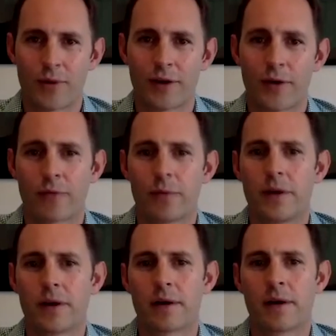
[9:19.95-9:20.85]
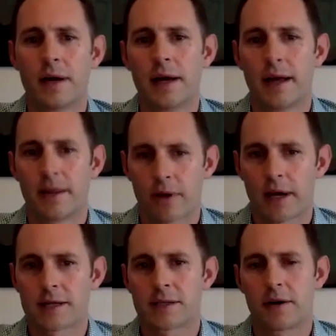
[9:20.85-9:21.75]
to go from here, and then we're
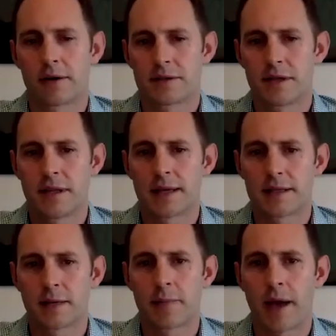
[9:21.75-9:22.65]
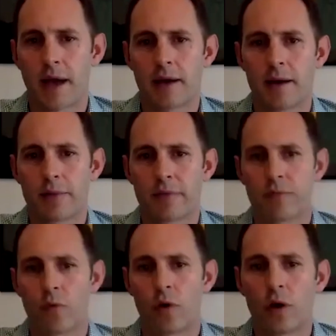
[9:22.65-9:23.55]
kind of starting to see that tick back up of
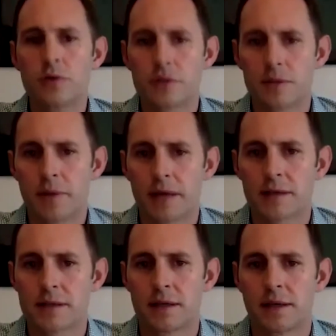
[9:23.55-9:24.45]
more host-based